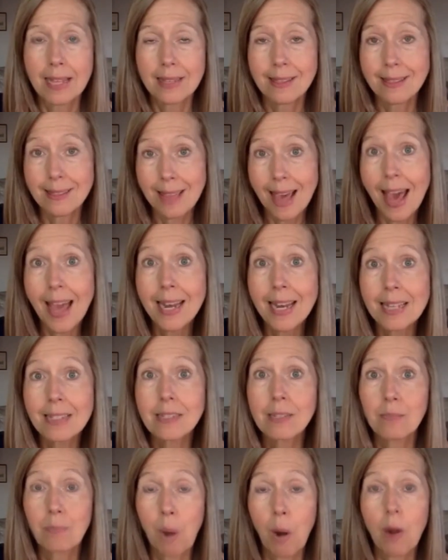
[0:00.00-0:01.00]
That is
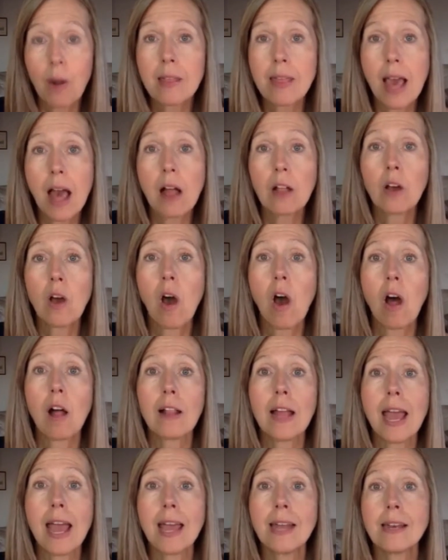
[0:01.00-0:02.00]
part of the alcohol.
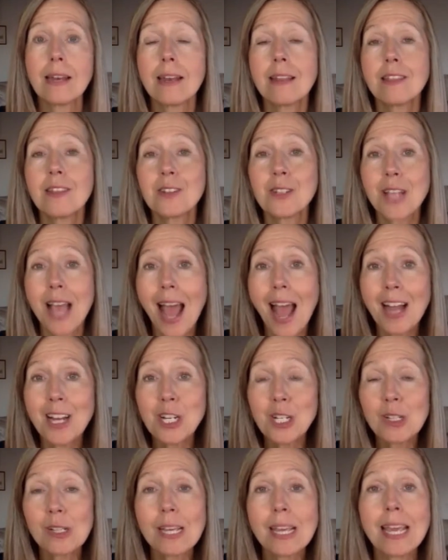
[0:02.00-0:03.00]
And there's
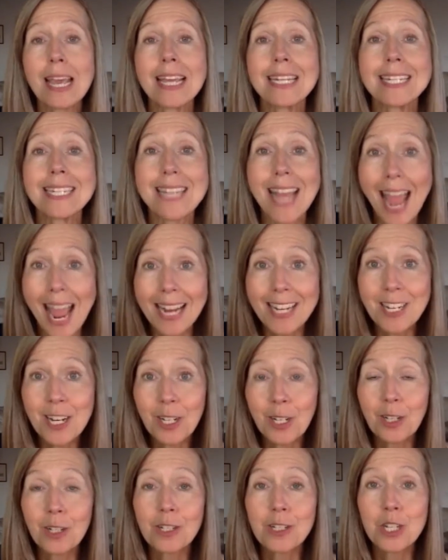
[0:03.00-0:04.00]
actually a
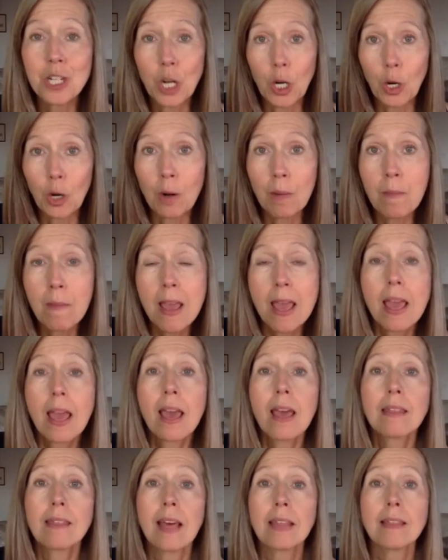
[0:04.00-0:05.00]
technical term
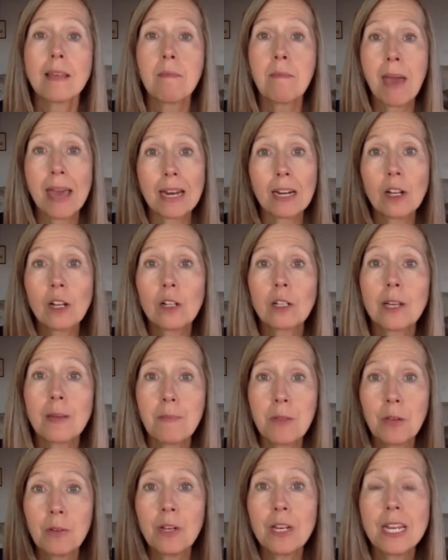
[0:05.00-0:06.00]
that the medical
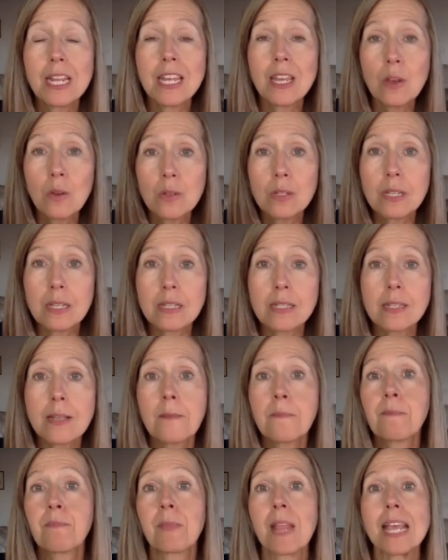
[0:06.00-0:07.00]
community uses.
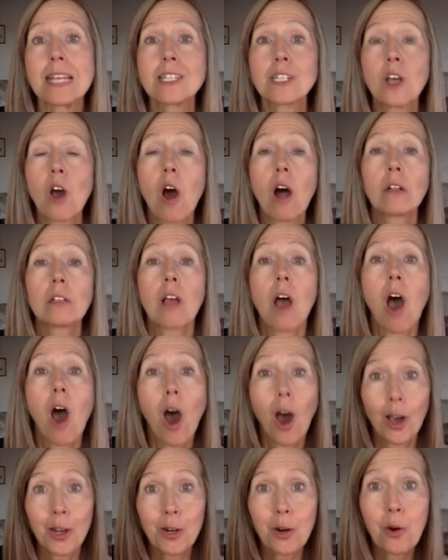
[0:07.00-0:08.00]
It's called
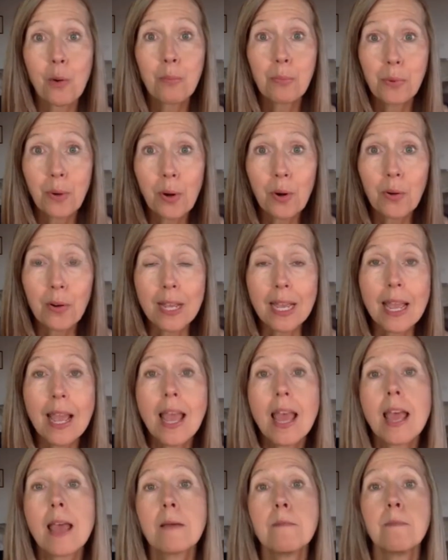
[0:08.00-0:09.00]
auto brewery,
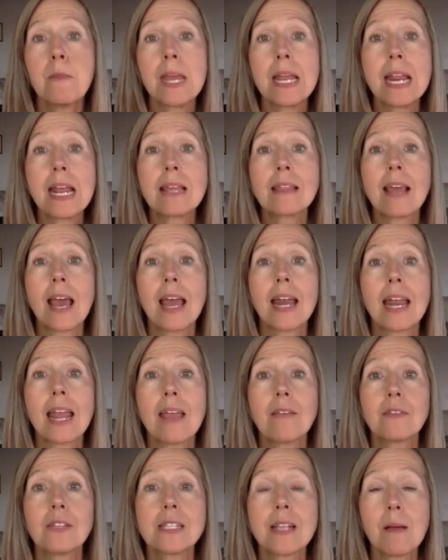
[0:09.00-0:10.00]
meaning that
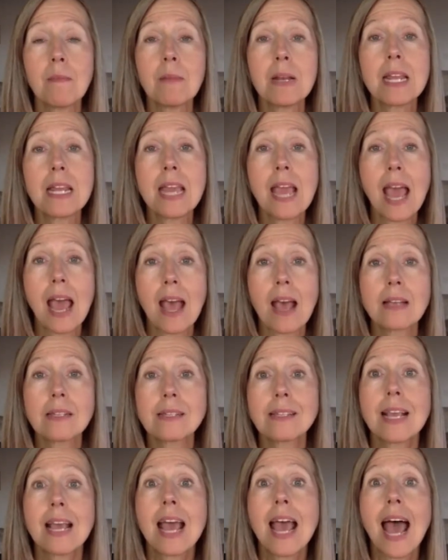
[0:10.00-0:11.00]
if somebody has
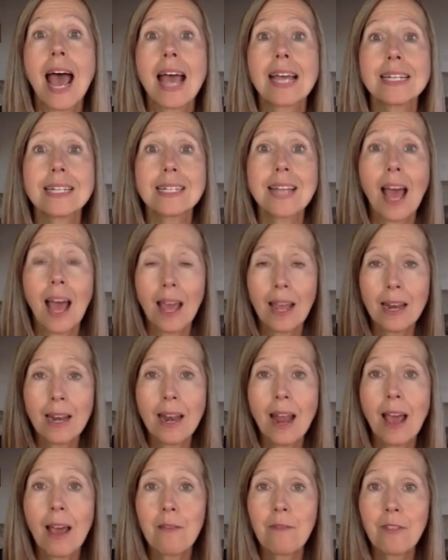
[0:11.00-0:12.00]
a ton
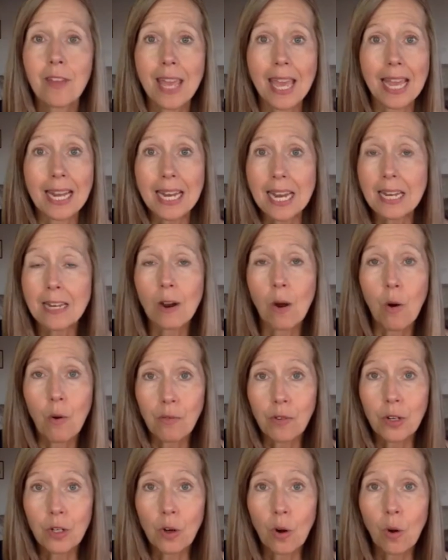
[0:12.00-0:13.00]
of Candida
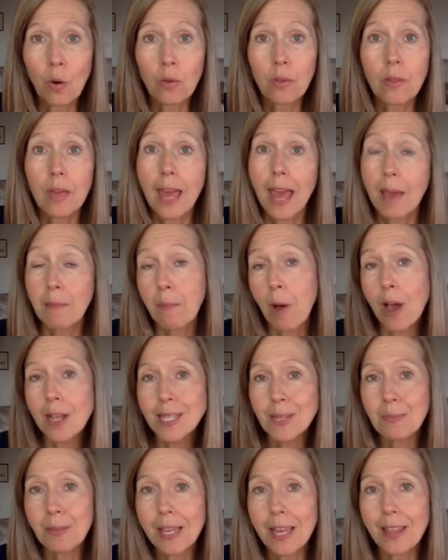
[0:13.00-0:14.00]
overgrowth,
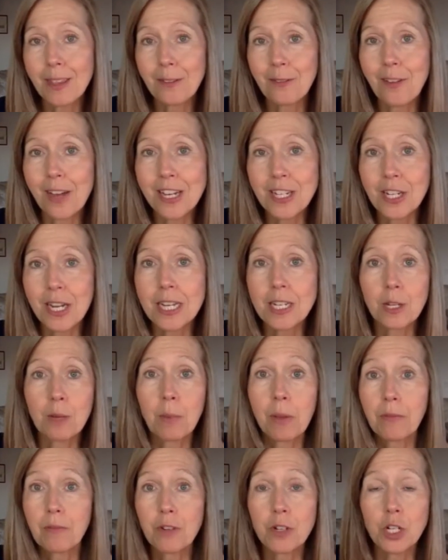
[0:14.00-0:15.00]
possibly other fungi too,
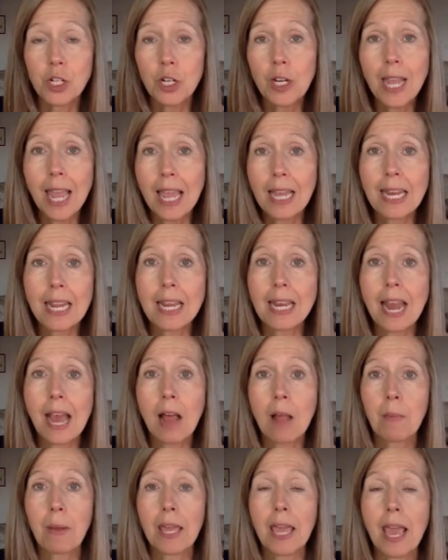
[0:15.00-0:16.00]
but for sure Candida
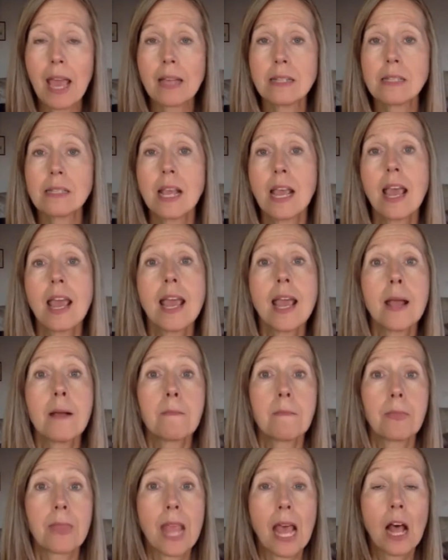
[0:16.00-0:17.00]
albicans,
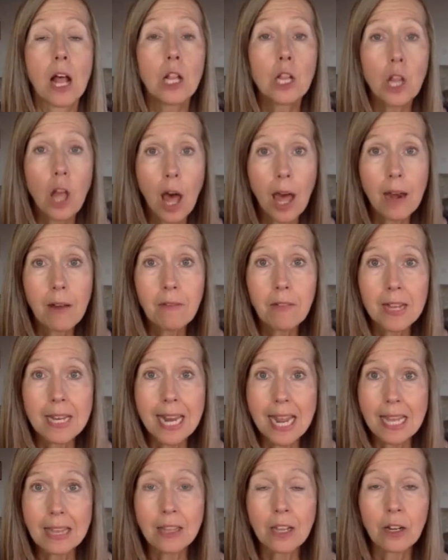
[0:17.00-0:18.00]
a lot of it
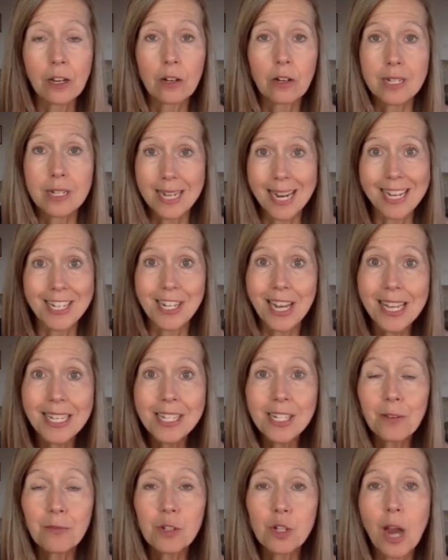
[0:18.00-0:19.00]
in their
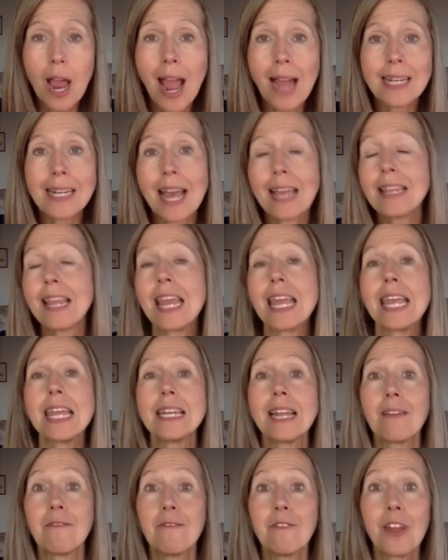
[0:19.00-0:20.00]
digestive tract, and they eat
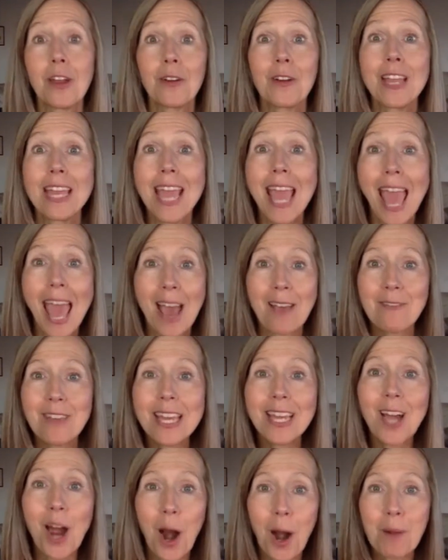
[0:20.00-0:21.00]
a very heavy
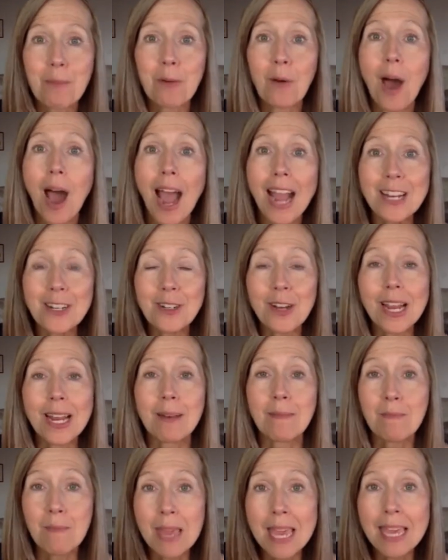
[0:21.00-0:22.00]
carbohydrate
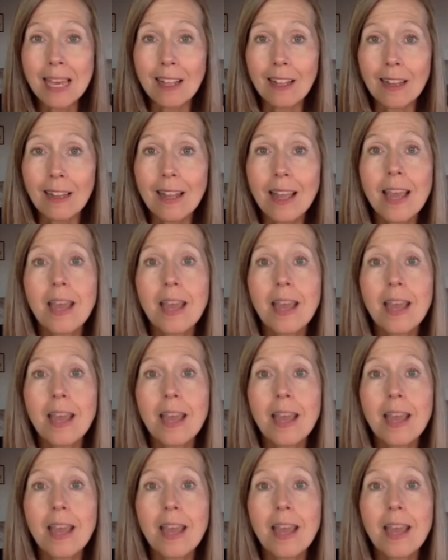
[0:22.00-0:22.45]
meal,